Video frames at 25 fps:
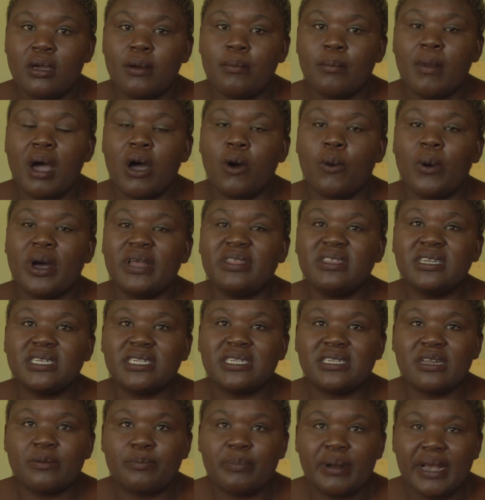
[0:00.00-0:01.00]
about what is
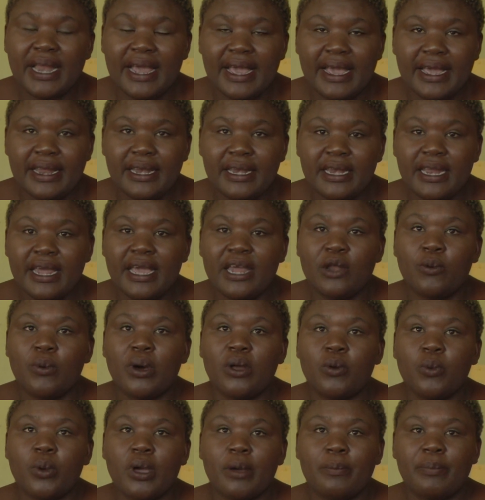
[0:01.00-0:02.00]
the plan and
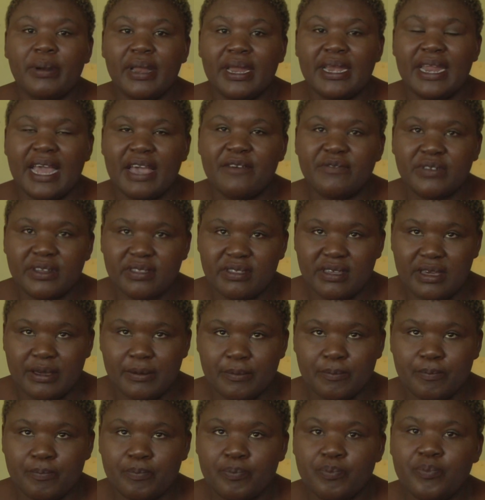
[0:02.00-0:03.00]
what we are planning, everything.
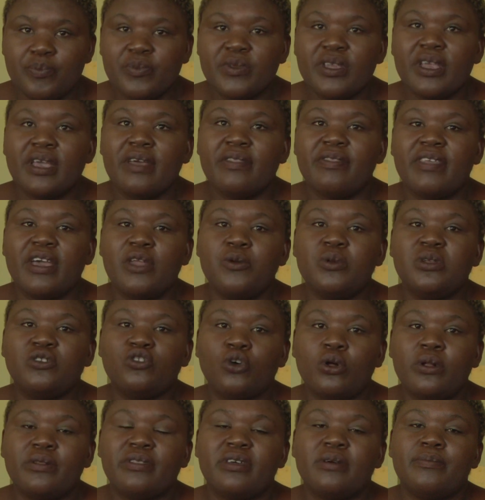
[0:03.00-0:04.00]
Then we
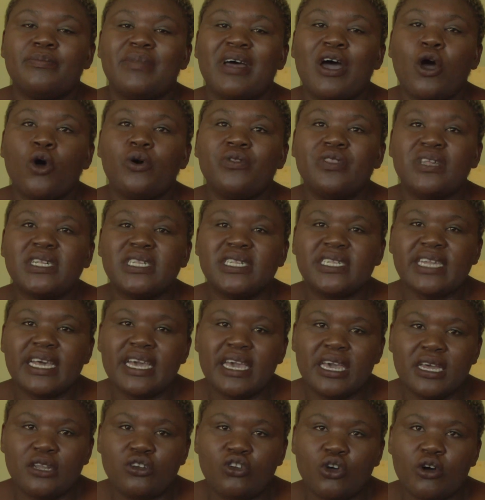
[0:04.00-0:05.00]
told them that on the 2nd